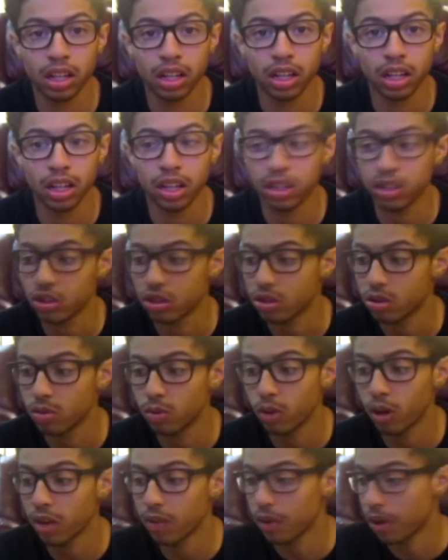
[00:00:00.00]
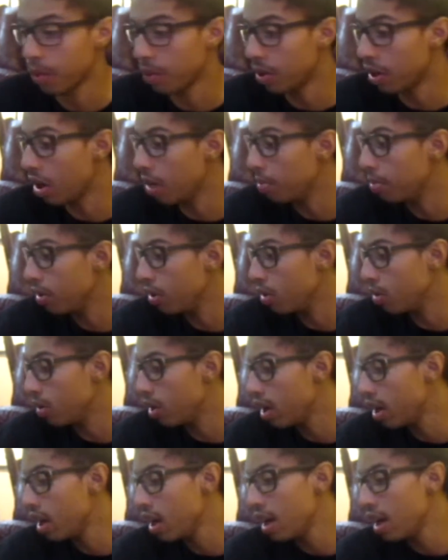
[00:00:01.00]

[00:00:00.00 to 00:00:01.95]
Like just whatever I want to upload.